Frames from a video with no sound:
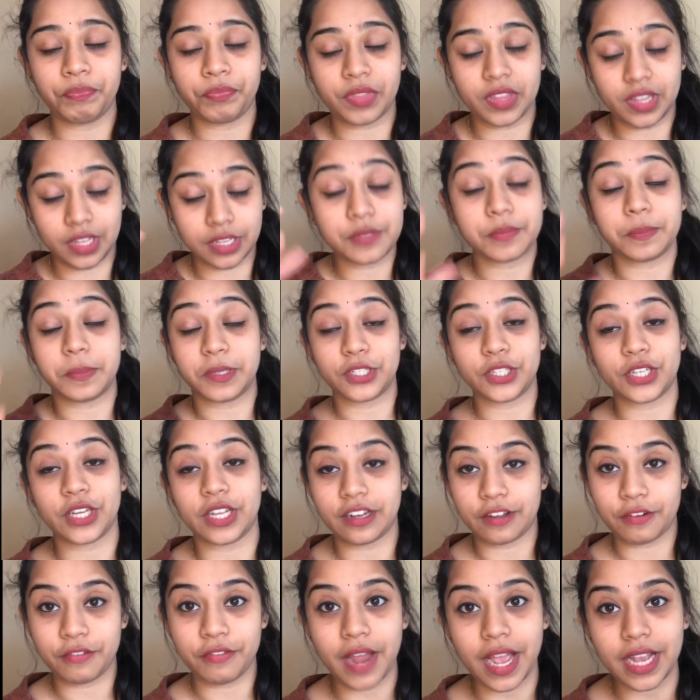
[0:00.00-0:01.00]
this
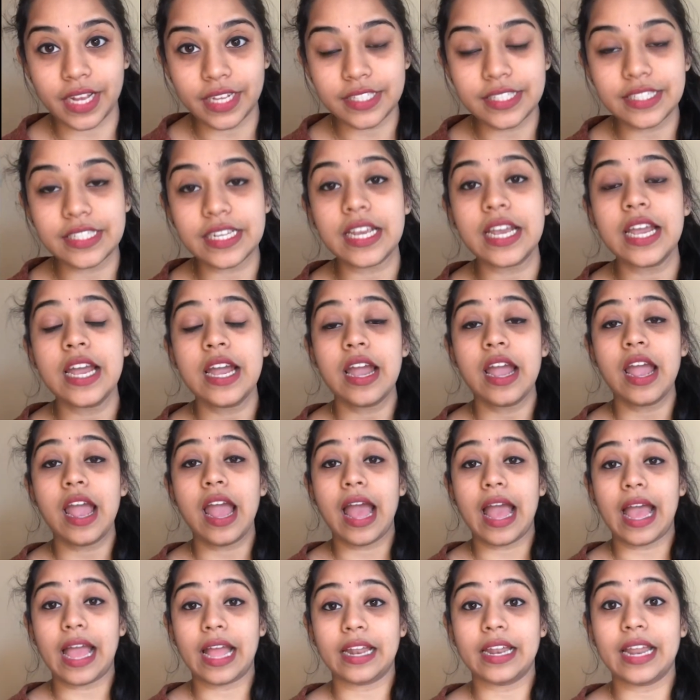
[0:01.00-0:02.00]
particular faculty,
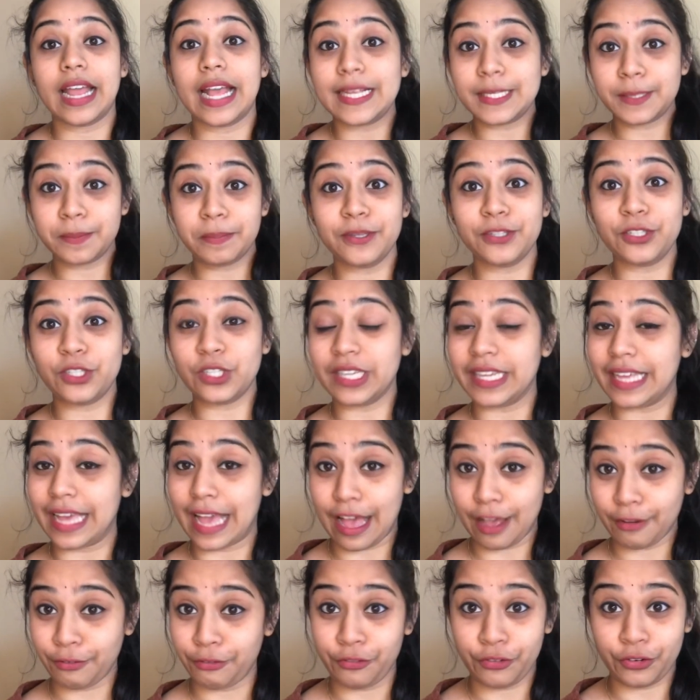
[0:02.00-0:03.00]
and especially
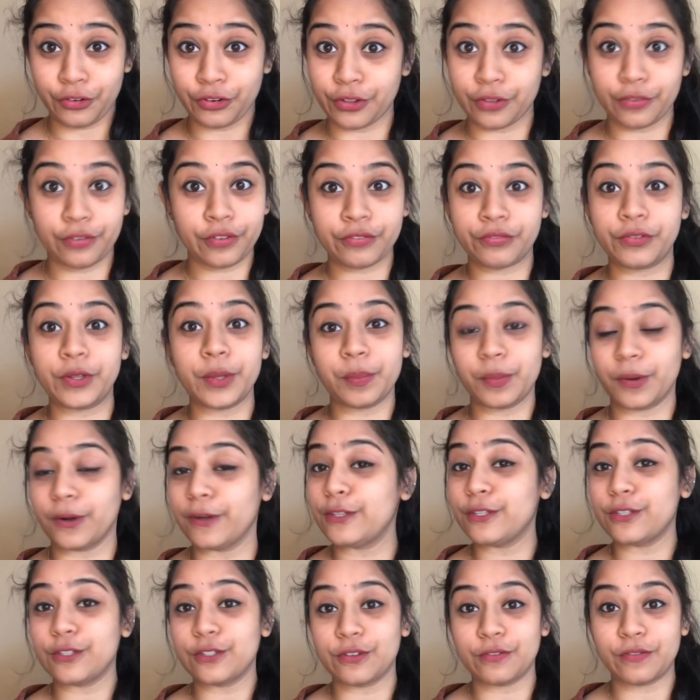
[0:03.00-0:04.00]
after the
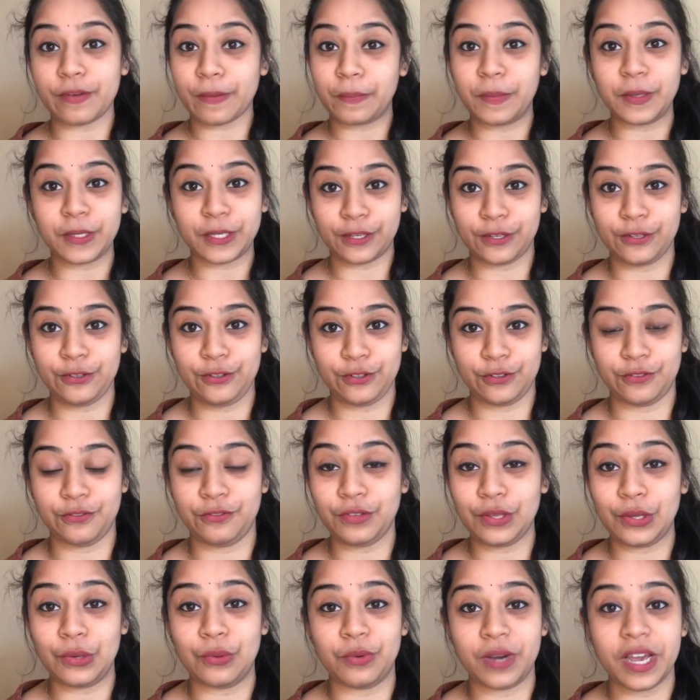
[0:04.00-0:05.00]
50% of application
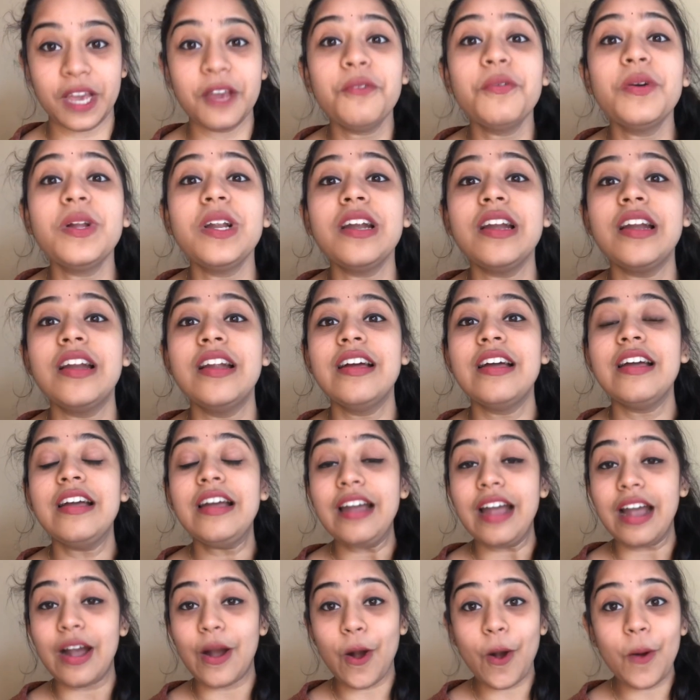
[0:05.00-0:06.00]
fee waiver.
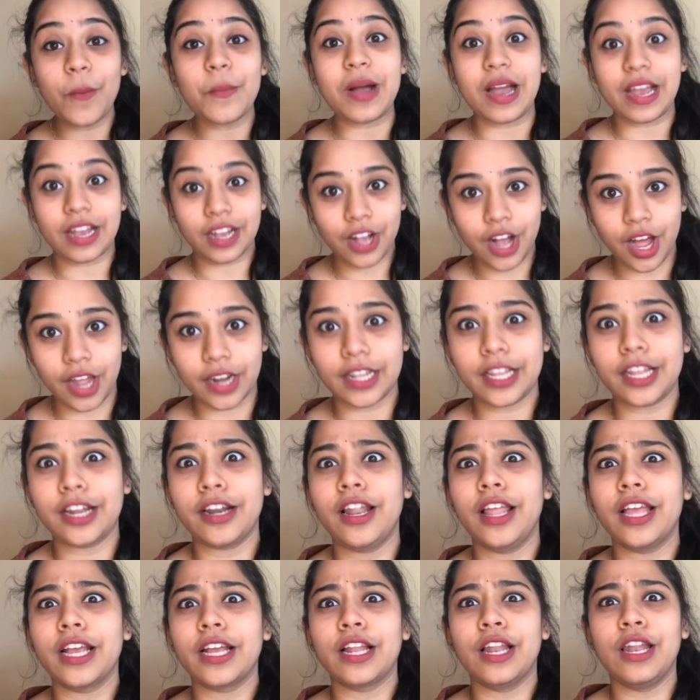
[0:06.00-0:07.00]
Oh my god, there are
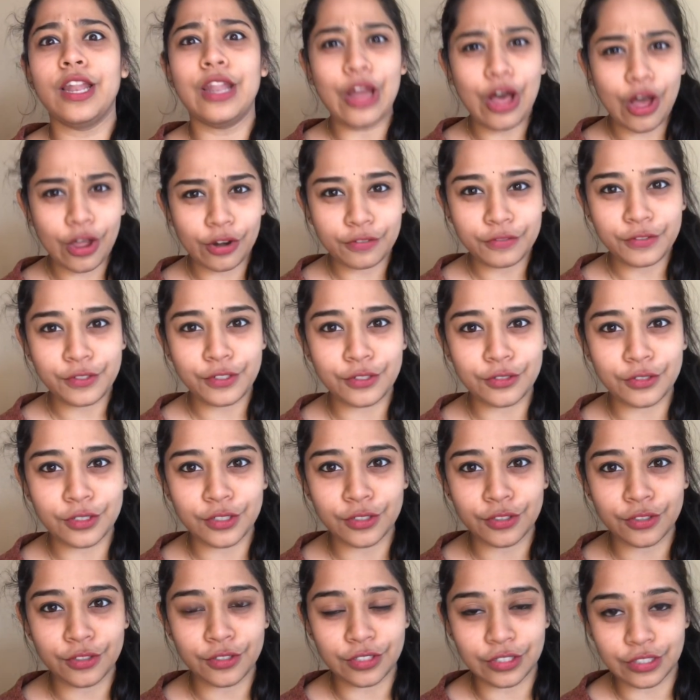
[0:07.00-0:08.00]
like a lot of
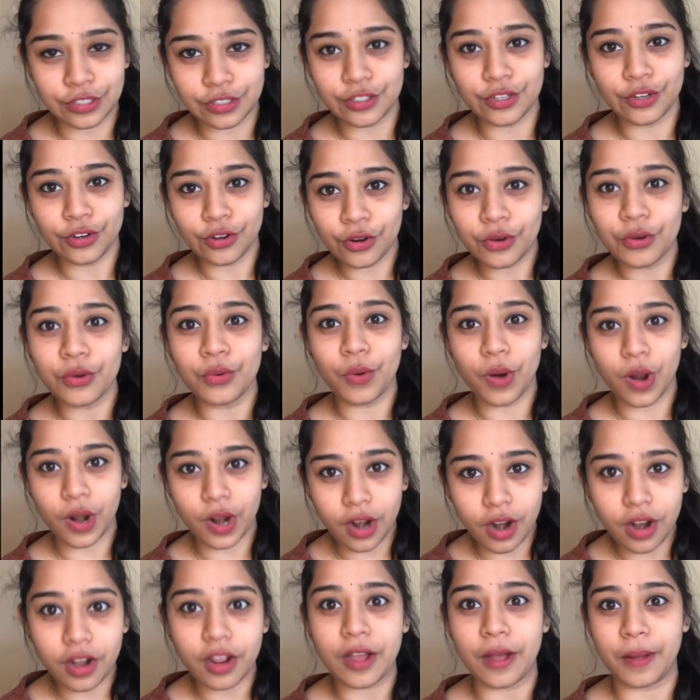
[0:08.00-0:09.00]
students who
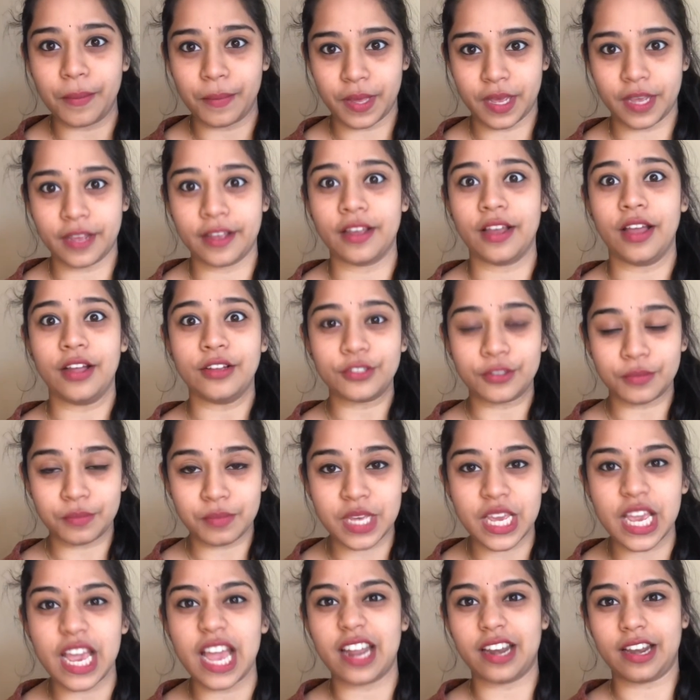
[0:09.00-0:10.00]
are coming to
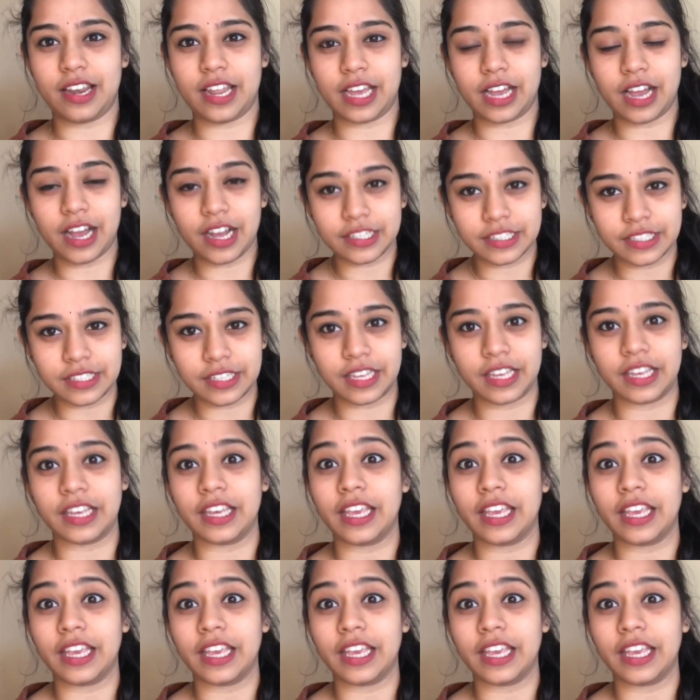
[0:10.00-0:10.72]
me and like asking,